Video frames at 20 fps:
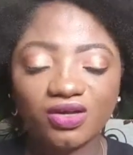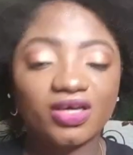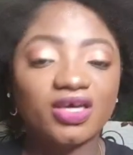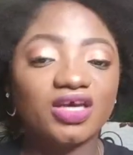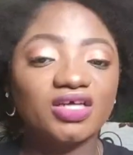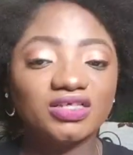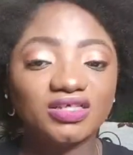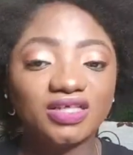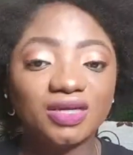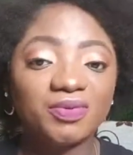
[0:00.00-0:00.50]
You
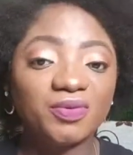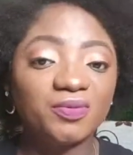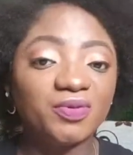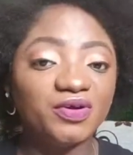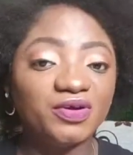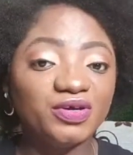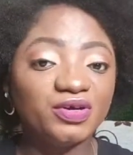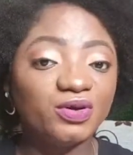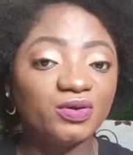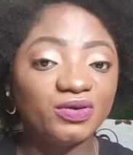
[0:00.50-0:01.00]
can start
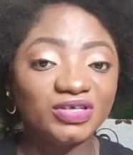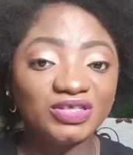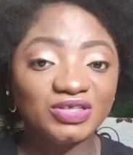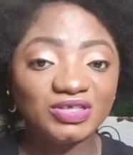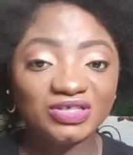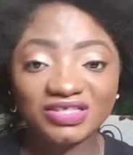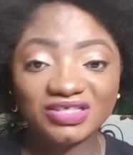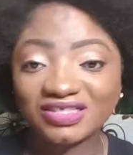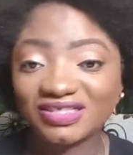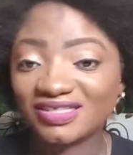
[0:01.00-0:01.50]
preparing your
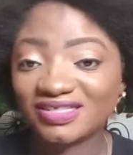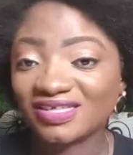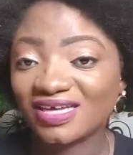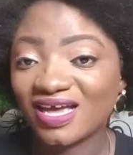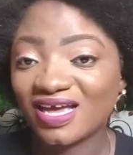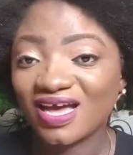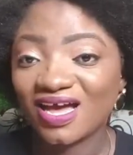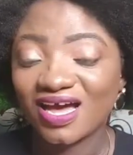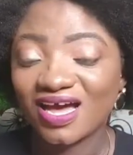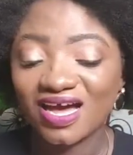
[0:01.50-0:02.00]
questions,
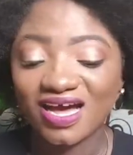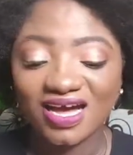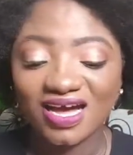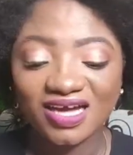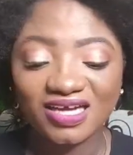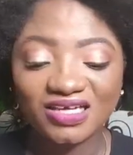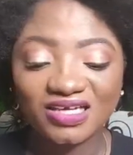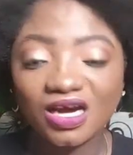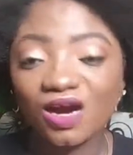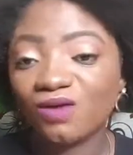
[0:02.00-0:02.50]

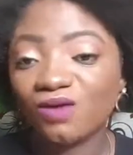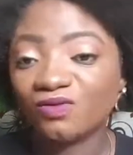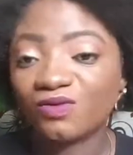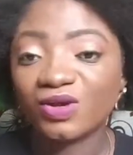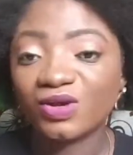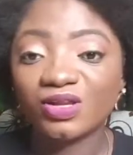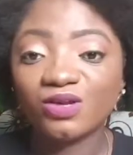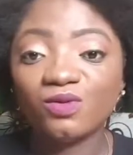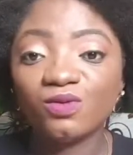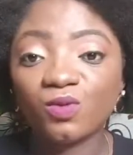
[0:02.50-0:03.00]
and I'll
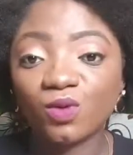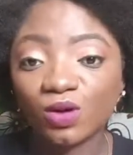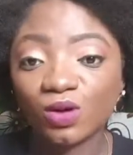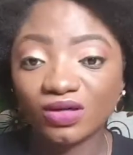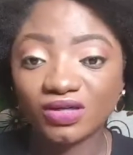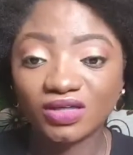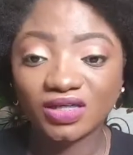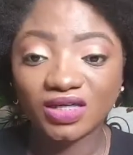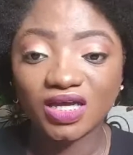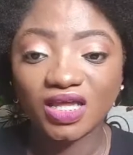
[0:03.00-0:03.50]
quickly
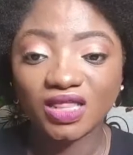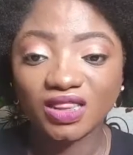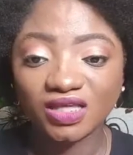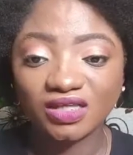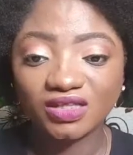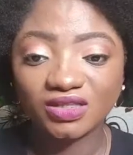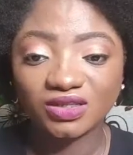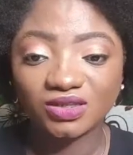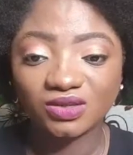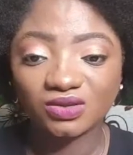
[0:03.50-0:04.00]
run
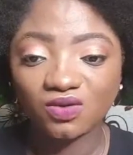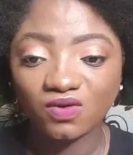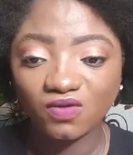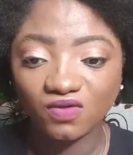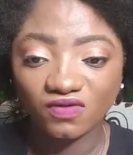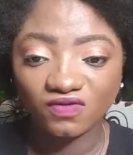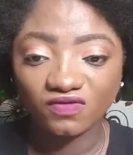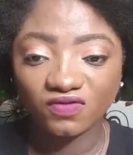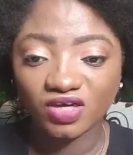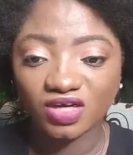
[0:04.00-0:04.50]
this
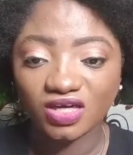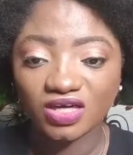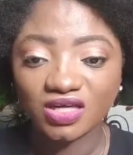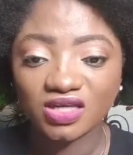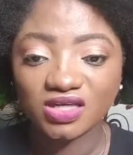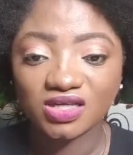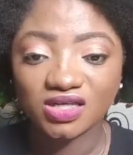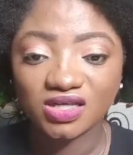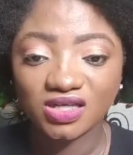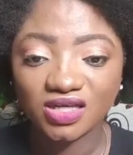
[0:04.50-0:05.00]

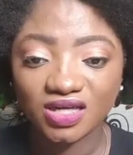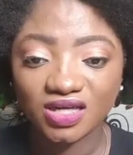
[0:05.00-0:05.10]
over.